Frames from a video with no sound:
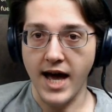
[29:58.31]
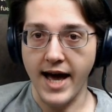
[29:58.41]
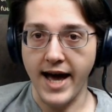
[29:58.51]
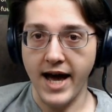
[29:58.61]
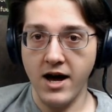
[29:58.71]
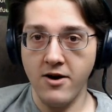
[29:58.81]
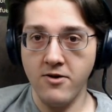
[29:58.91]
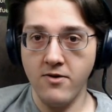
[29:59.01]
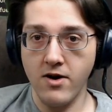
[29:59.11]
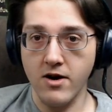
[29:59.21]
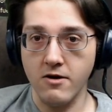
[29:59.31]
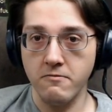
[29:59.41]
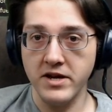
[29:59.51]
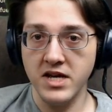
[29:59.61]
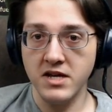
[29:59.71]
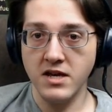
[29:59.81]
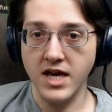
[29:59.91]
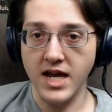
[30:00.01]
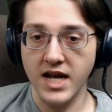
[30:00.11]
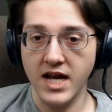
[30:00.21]
how are we
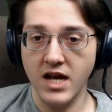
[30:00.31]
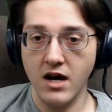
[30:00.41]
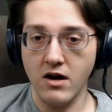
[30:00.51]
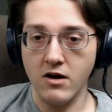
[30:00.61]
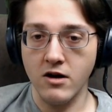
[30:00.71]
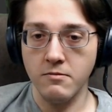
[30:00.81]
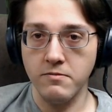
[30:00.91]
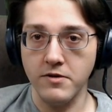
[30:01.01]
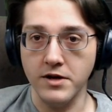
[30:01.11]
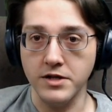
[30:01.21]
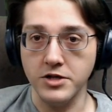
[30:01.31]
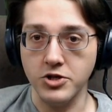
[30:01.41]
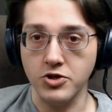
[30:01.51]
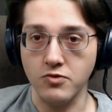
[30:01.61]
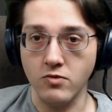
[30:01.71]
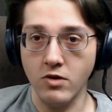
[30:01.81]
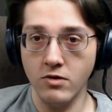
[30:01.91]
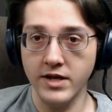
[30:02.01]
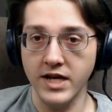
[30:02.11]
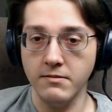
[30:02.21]
getting our
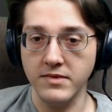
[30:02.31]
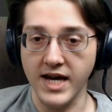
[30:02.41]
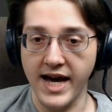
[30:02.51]
petroleum